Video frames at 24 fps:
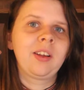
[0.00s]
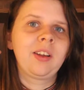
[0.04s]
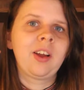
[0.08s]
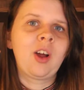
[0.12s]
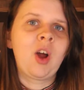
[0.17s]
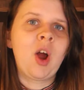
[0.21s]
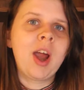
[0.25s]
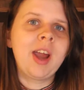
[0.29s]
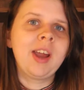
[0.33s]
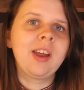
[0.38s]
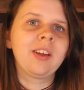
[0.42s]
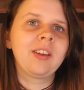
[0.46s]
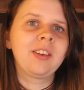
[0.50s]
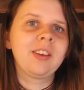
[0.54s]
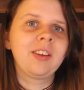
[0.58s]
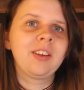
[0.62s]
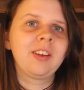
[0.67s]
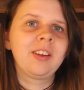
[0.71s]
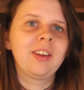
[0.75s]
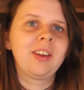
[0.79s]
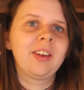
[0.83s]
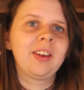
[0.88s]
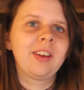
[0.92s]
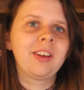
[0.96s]
Alright,
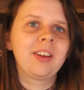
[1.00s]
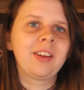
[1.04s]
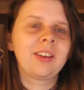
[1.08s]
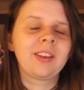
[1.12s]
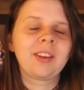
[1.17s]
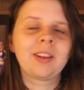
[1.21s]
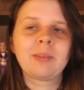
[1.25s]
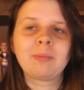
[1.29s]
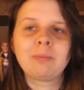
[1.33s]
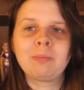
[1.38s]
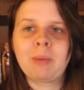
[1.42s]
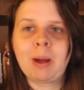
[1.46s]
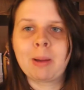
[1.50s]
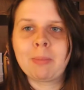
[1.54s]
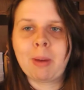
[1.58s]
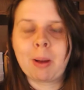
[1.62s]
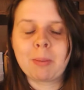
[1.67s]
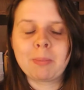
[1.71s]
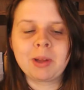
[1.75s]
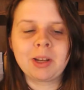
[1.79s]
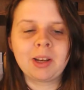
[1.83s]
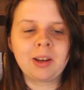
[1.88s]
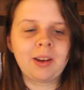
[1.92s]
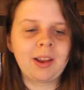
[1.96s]
my
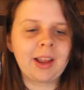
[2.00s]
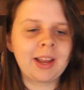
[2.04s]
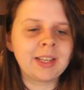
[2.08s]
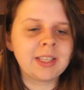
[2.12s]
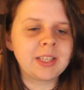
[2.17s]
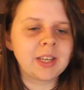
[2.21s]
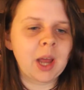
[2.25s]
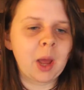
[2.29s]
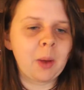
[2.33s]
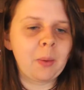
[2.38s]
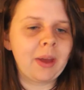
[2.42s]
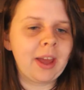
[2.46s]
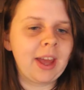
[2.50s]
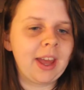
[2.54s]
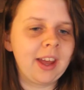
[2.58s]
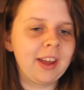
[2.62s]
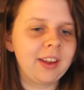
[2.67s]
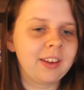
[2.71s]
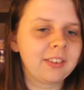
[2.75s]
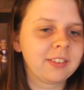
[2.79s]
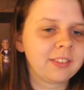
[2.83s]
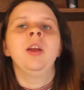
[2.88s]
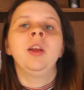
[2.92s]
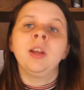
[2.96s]
mum and Indigo are here.
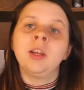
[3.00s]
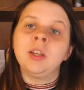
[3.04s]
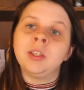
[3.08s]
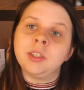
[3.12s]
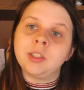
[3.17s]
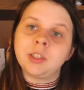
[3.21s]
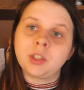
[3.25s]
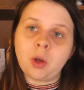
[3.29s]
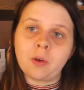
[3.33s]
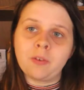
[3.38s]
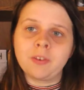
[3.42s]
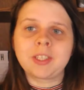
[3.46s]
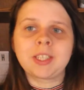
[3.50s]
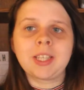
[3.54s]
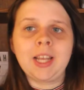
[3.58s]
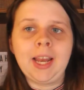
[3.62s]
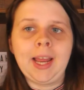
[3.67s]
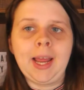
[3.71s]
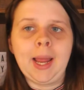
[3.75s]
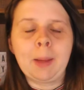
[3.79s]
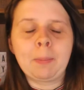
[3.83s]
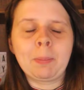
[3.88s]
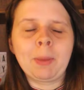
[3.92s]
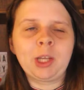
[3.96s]
So
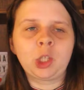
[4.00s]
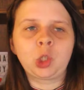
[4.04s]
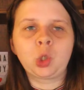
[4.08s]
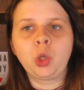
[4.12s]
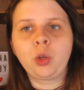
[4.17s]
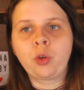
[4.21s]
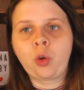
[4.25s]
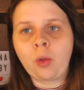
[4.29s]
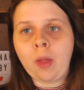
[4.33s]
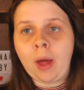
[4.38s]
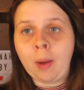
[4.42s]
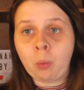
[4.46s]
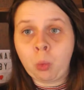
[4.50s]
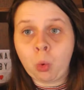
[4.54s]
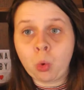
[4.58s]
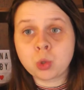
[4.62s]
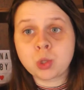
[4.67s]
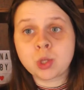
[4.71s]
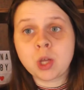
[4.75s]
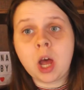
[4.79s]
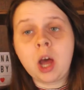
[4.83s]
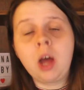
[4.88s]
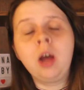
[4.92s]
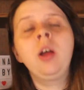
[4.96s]
obviously make sure you've got that
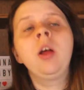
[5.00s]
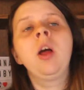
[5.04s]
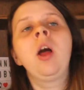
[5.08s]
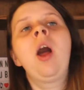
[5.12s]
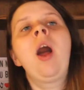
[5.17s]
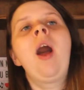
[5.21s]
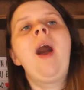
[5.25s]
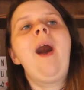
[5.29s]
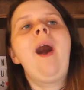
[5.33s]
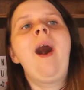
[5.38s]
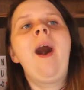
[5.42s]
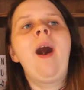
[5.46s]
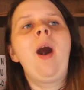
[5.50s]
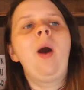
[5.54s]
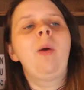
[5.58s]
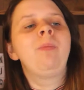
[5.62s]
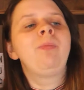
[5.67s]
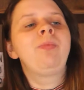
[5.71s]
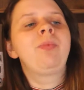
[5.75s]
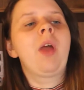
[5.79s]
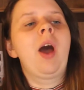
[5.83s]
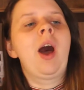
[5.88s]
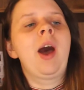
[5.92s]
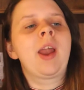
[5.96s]
water, and
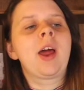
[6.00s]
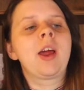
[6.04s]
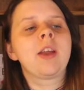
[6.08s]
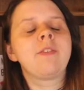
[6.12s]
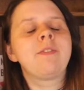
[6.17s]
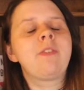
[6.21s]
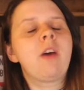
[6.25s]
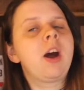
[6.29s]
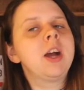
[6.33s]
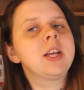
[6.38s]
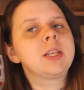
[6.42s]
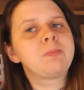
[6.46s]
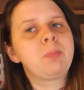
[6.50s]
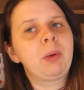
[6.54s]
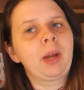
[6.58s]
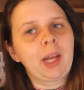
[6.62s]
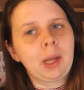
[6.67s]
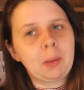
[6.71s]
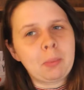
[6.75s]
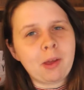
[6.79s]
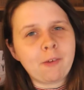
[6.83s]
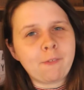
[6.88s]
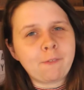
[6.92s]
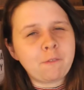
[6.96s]
I'd advise
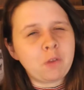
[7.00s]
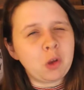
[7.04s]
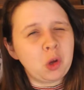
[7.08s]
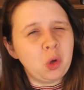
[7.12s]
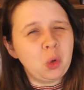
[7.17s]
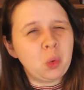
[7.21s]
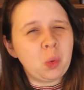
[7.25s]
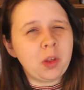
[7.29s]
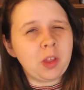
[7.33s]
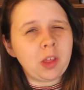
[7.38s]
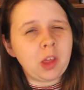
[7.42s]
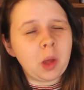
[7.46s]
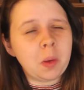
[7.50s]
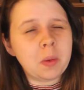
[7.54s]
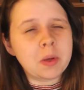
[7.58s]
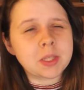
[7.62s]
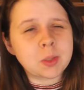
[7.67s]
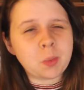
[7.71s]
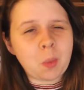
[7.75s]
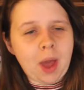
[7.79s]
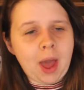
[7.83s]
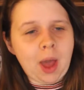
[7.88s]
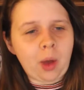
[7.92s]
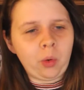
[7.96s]
bringing a bit of food with you
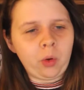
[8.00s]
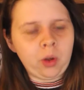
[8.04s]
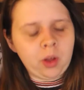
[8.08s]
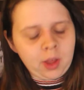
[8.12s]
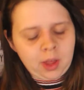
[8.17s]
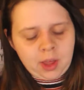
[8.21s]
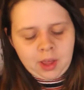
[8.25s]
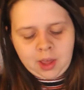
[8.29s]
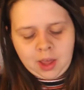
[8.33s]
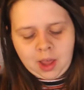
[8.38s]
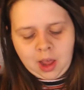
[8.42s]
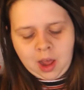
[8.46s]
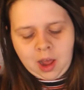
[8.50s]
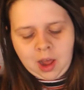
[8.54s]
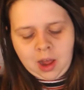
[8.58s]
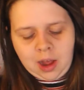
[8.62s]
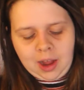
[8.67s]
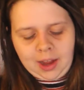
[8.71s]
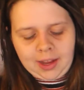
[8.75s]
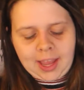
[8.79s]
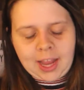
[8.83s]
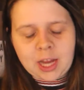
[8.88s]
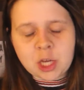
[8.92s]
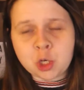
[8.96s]
as well,
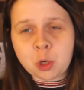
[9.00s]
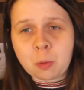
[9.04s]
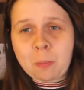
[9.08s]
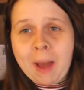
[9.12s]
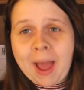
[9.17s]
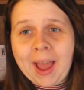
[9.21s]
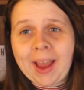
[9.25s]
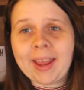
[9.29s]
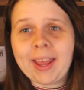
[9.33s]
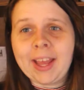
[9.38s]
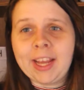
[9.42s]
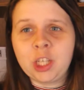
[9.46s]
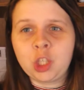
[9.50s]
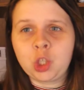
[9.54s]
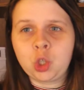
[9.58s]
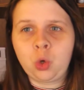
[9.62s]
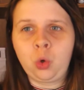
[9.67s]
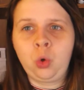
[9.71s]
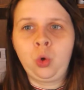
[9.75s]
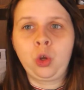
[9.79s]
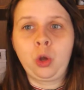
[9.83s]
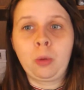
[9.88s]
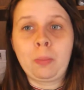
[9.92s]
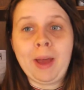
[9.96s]
in case you're peckish
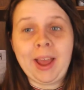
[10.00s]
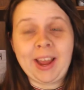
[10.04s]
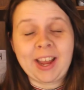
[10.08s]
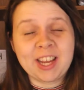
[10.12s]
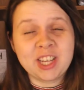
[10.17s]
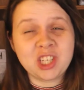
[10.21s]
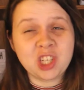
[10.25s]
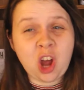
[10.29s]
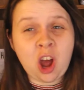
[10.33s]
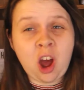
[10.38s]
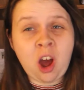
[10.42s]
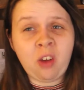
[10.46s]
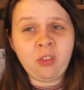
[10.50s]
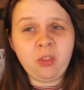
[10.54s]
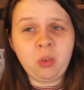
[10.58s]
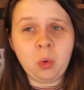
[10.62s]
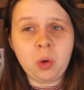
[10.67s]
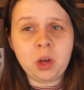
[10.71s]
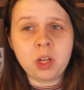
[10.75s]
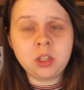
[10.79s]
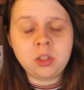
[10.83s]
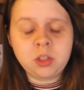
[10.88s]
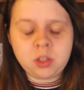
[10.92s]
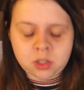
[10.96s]
or you're peckish
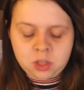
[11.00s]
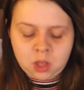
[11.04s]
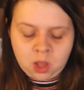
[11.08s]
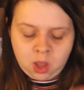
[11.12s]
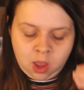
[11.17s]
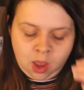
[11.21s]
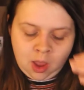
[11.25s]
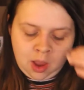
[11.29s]
afterwards.